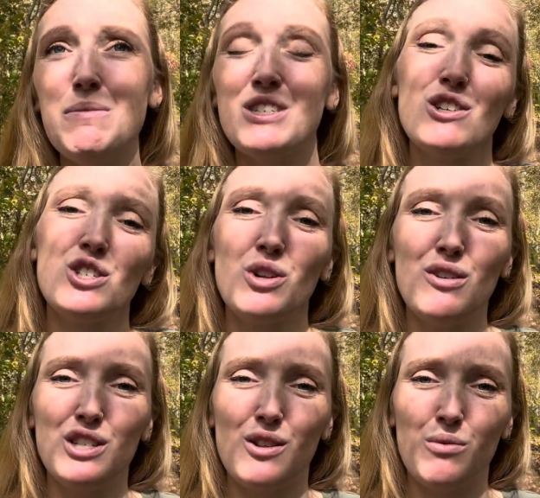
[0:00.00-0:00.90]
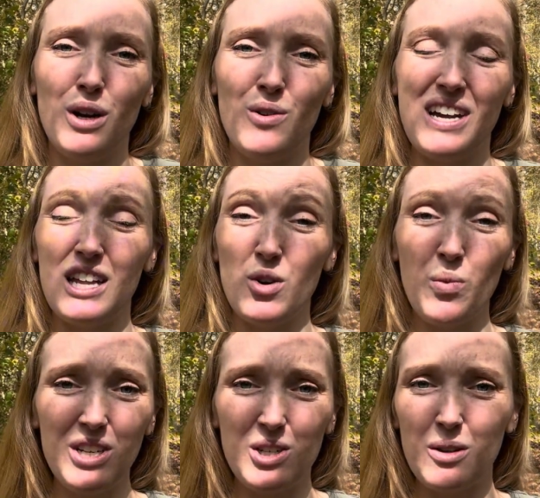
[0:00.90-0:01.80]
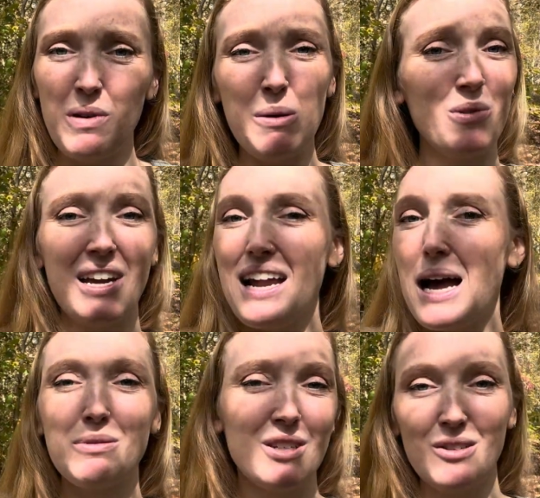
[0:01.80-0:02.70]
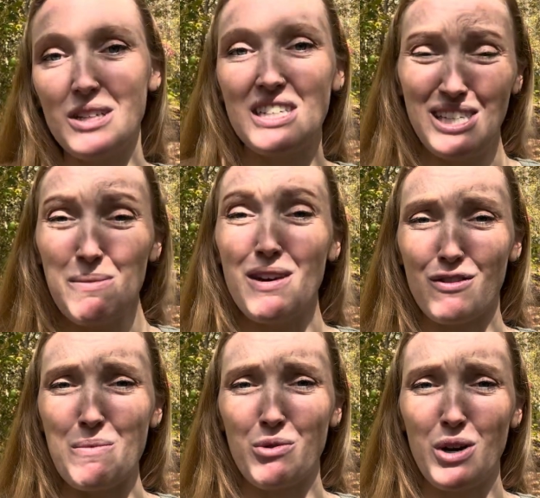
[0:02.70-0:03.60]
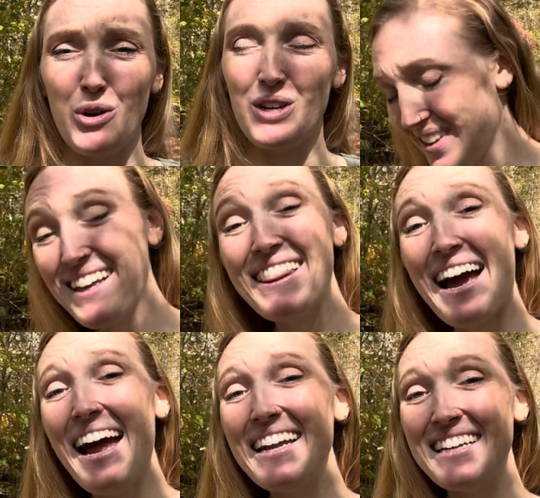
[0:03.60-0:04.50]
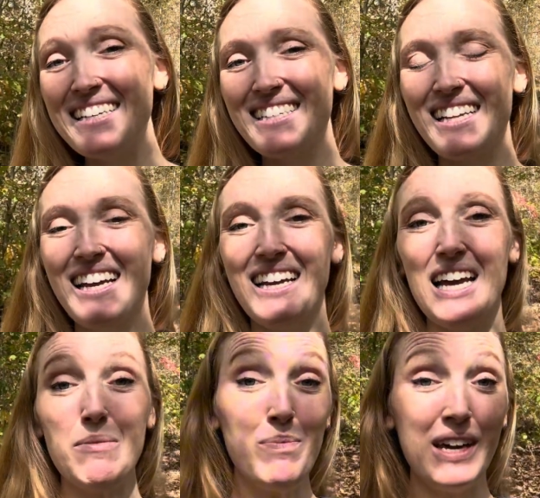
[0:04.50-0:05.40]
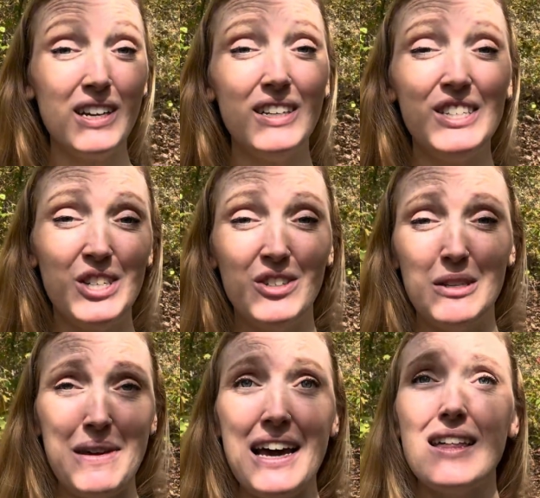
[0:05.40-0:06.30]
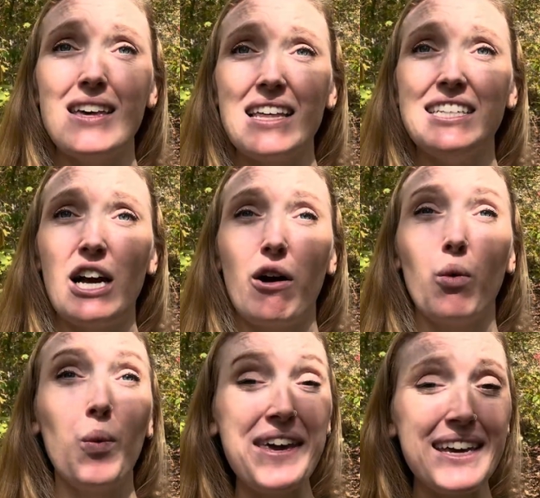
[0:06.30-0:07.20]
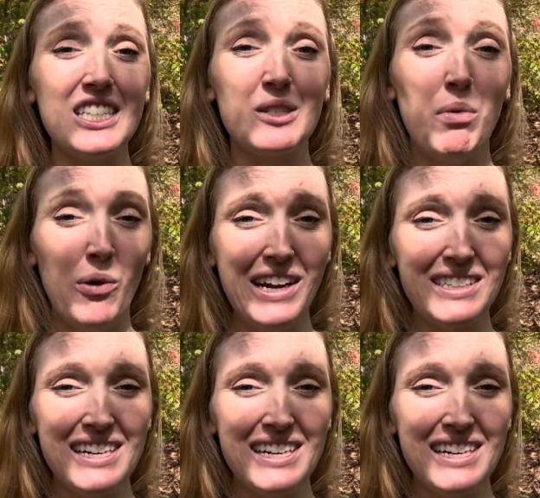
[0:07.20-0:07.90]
still so close to the road that in the winter, people can absolutely see me from the road. That is a big concern to me. I think that's our weakest point.